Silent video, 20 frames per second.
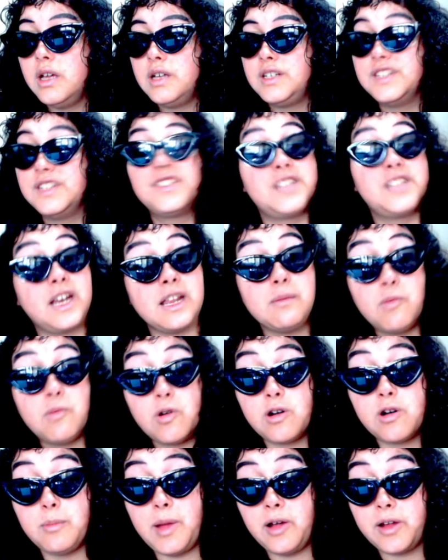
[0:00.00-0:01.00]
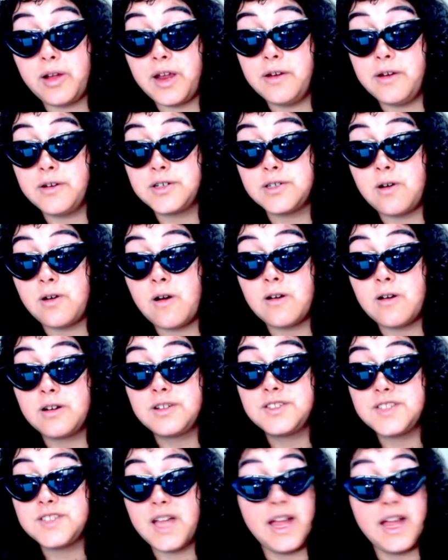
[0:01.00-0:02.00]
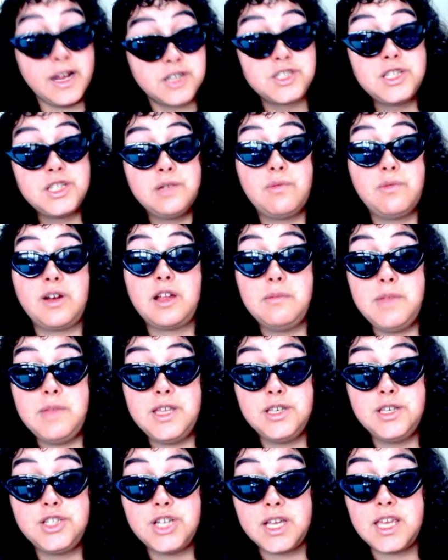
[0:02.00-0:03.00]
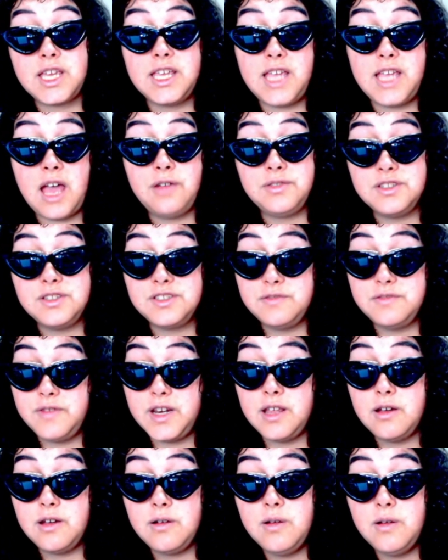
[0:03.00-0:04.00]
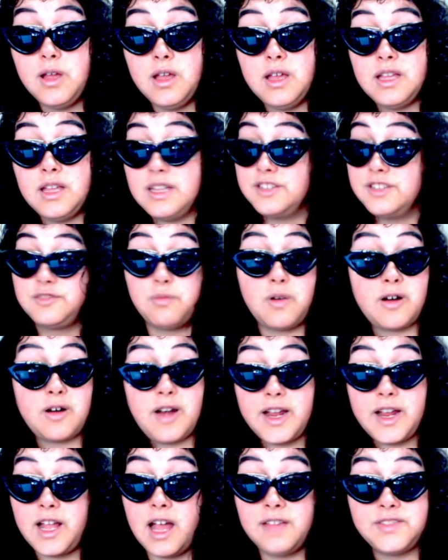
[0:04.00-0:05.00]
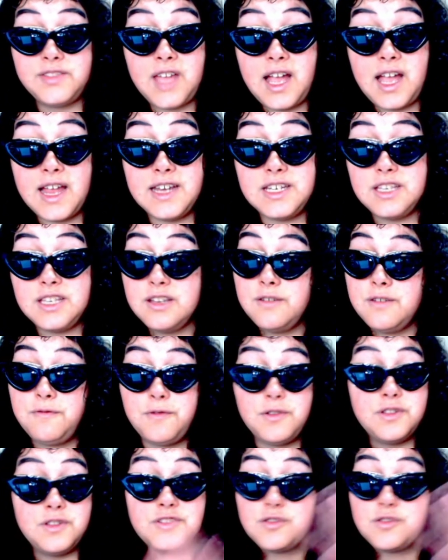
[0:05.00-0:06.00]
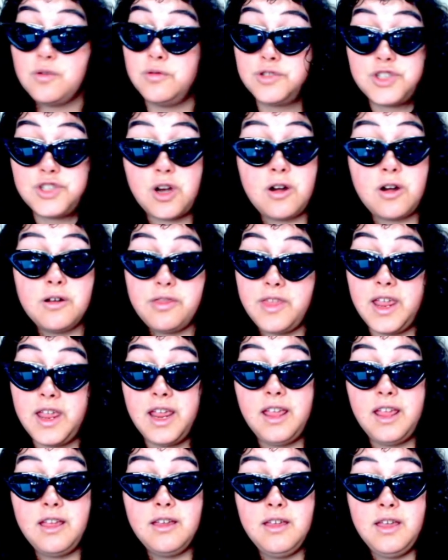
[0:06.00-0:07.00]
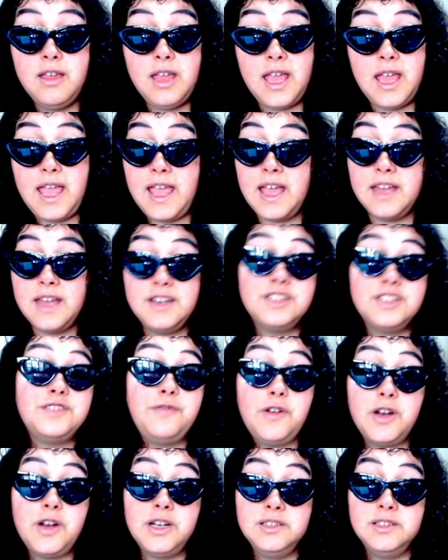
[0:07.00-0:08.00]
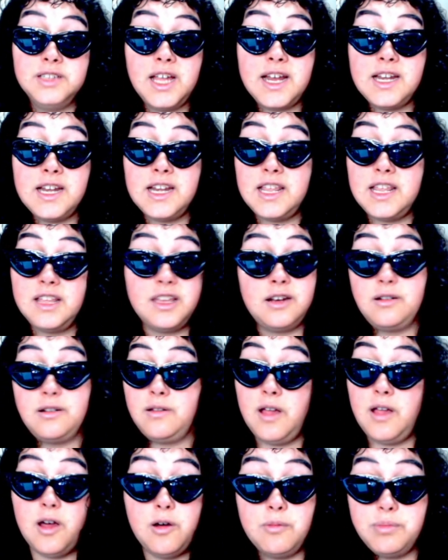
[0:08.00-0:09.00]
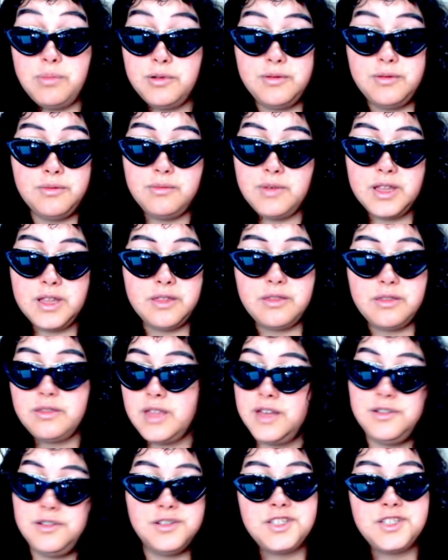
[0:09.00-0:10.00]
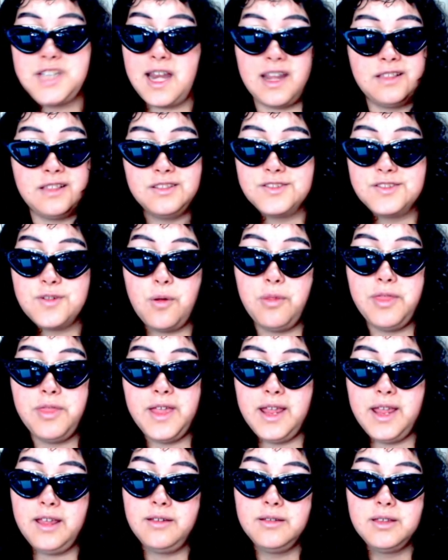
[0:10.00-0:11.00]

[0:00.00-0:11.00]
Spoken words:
To study more about character arcs, I actually recommend checking out this video. It's where I got the idea for this whole chart thing, and it's very enlightening and it'll help with understanding this whole thing.